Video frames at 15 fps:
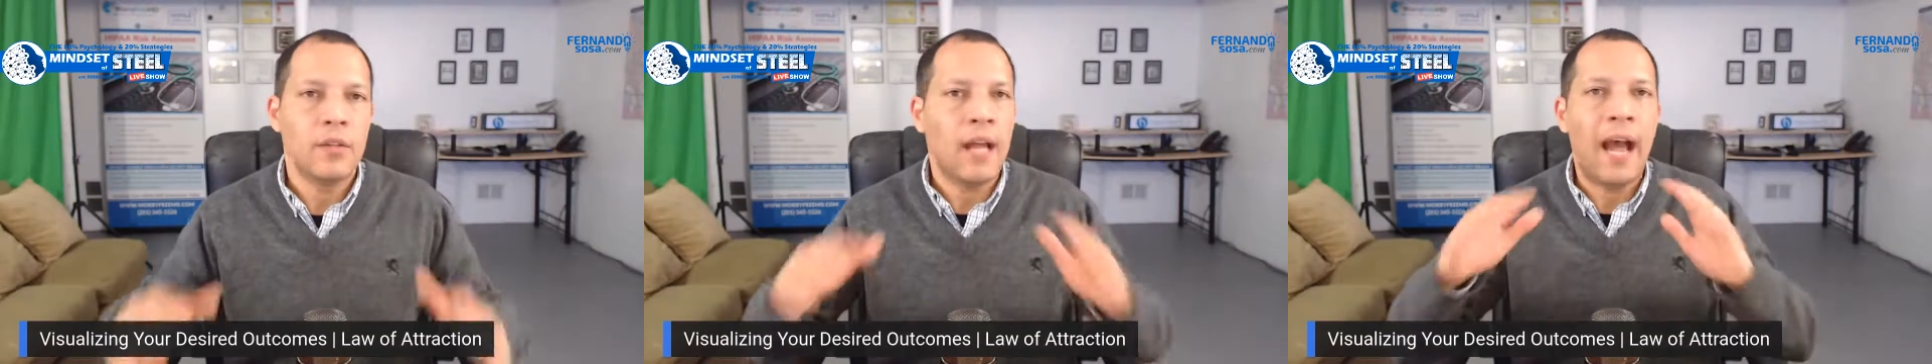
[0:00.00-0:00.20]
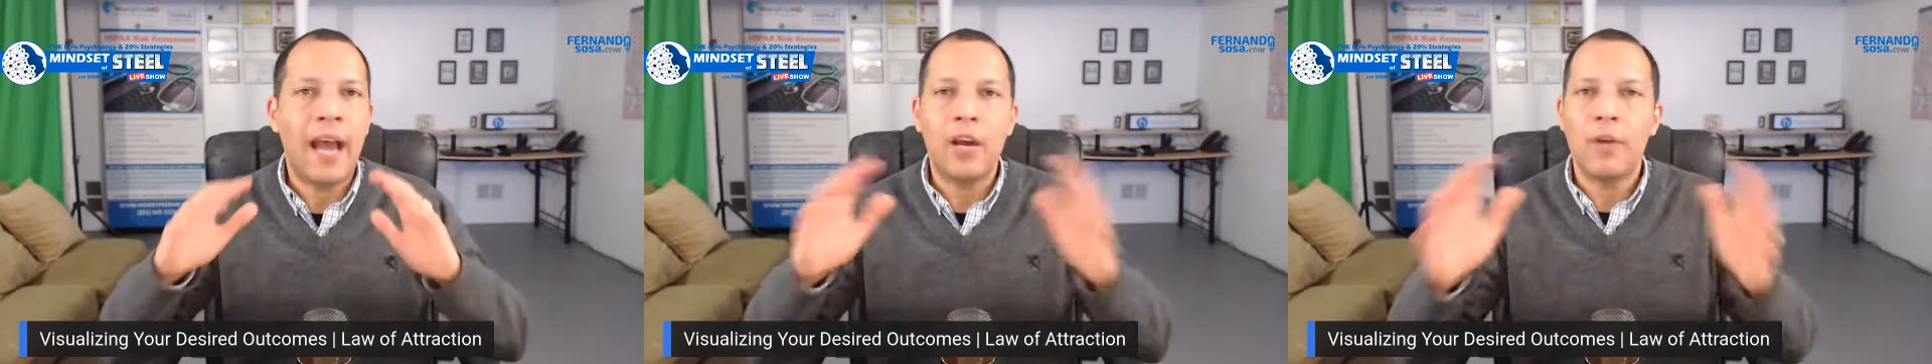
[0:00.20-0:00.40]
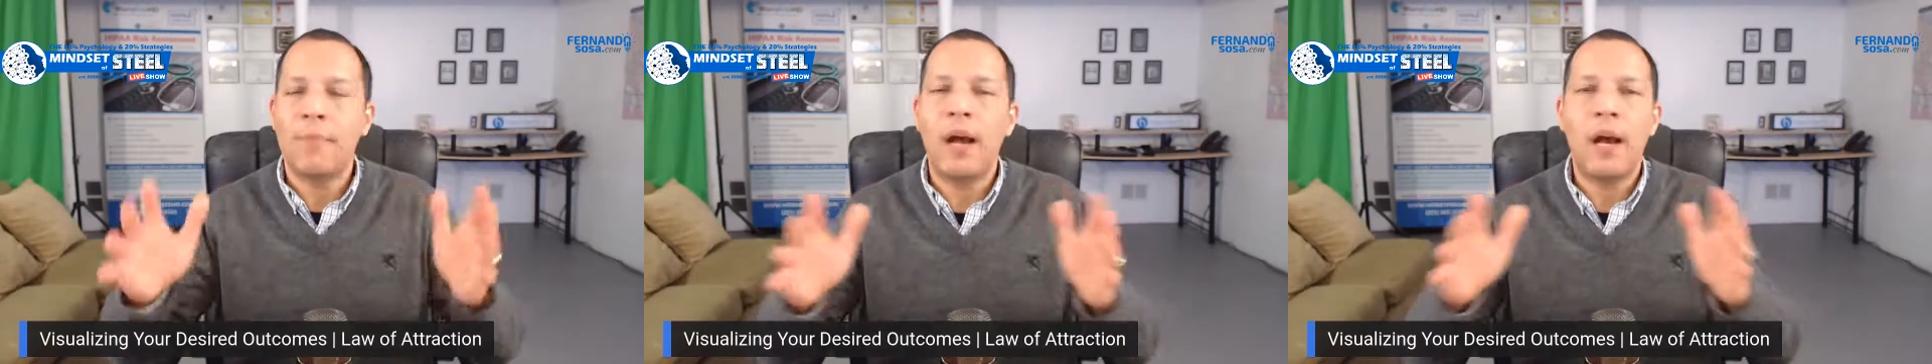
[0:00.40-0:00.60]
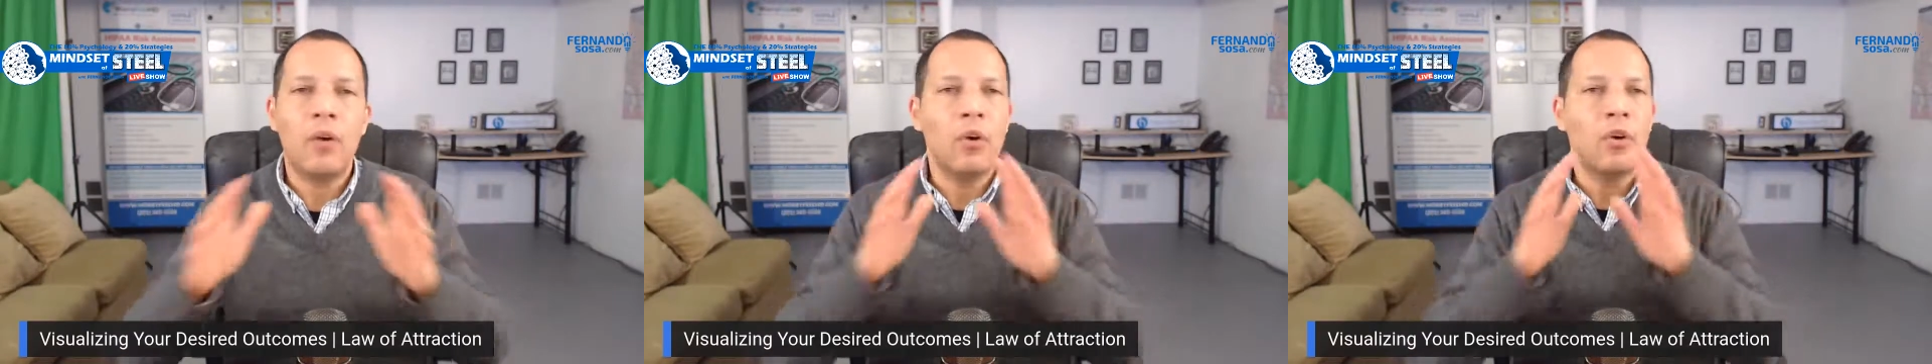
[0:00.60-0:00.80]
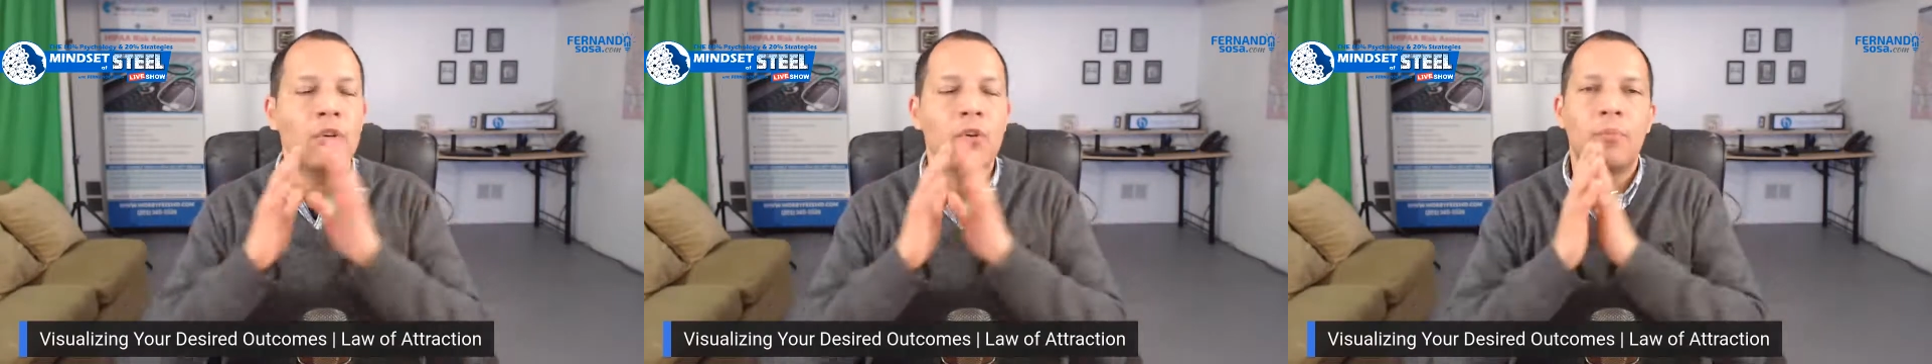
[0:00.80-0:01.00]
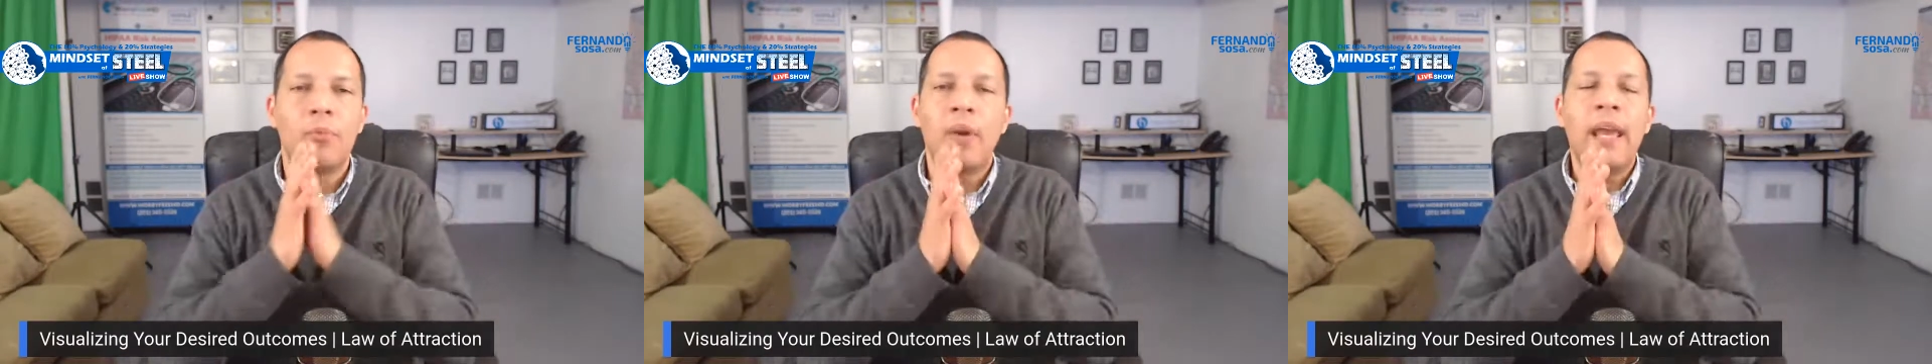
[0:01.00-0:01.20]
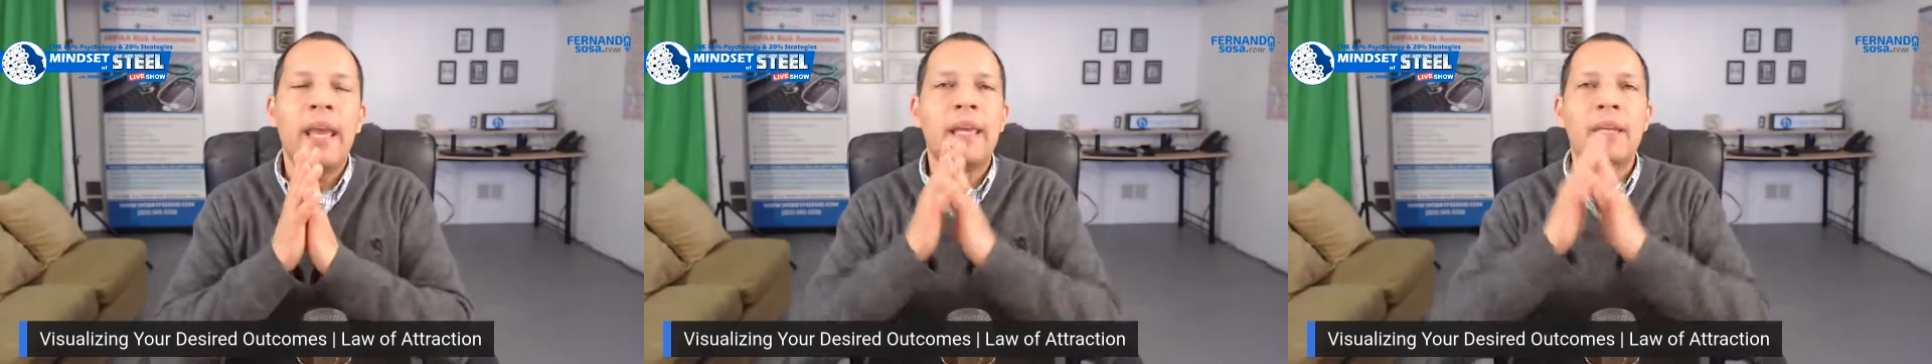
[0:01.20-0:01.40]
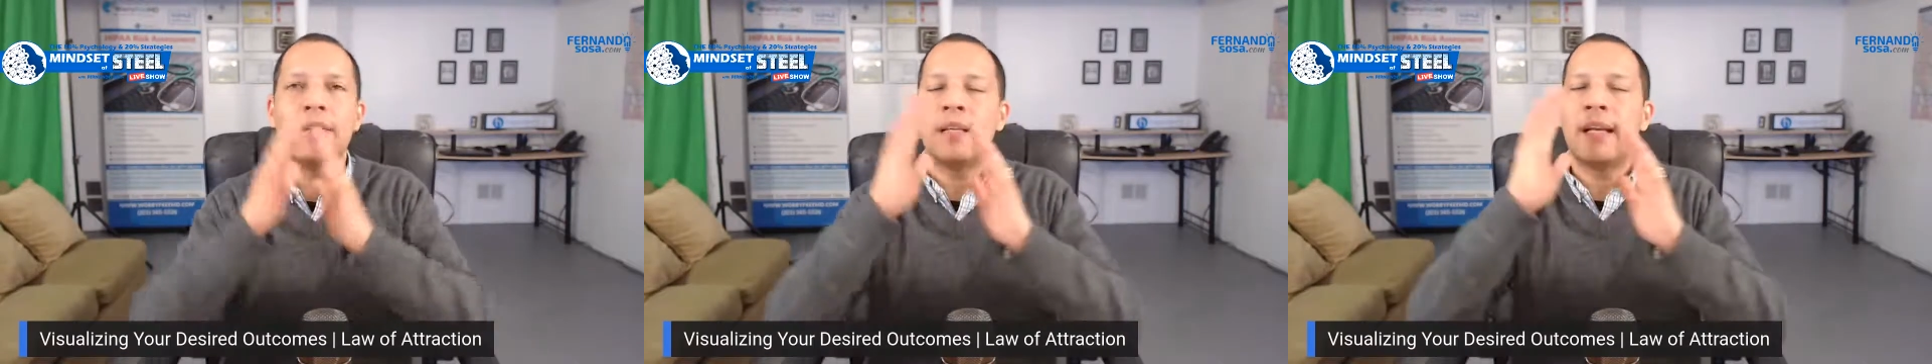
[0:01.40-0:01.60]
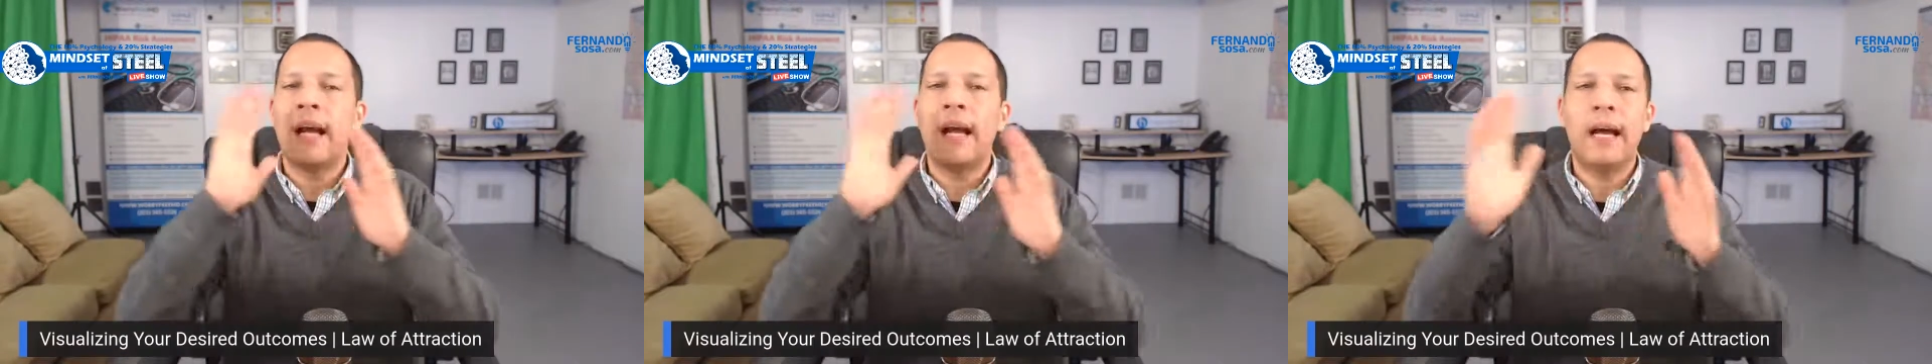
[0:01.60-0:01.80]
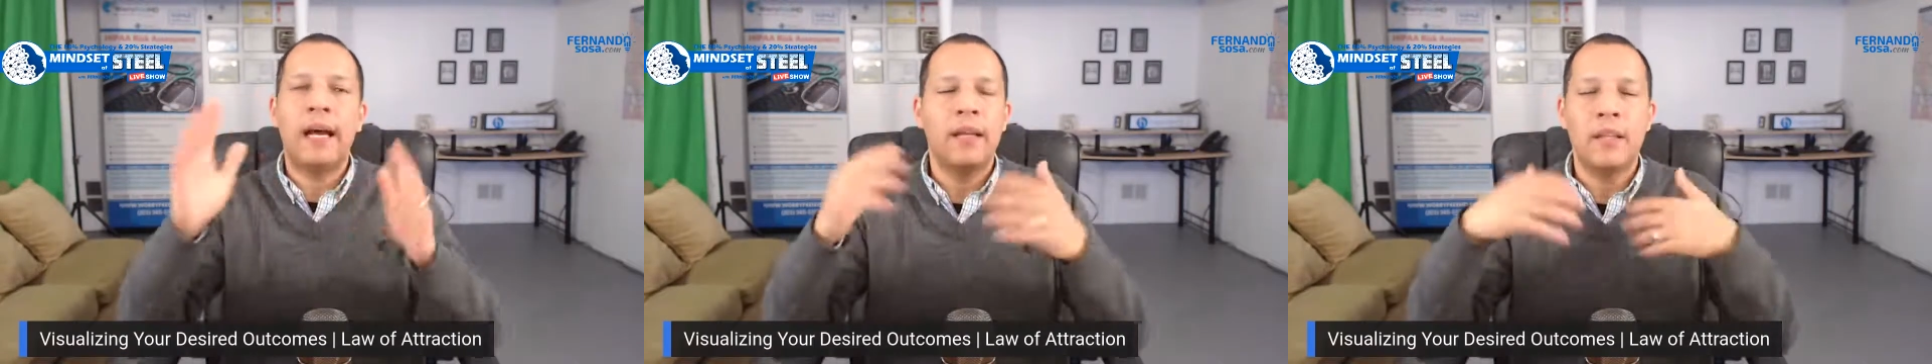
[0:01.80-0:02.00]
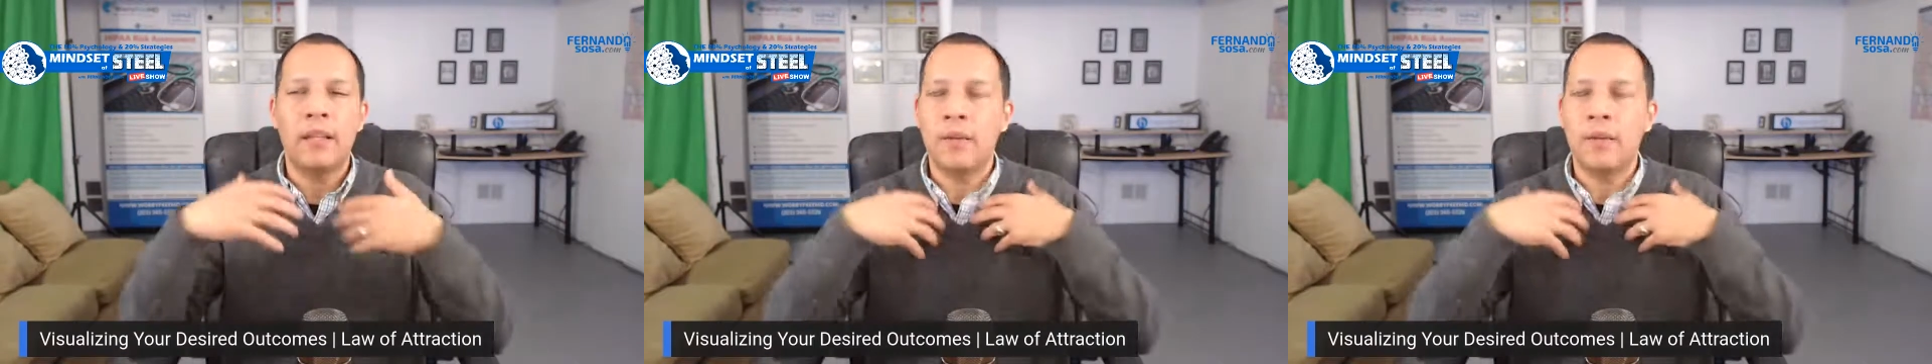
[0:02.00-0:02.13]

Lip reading: Higher power, you're praying to God,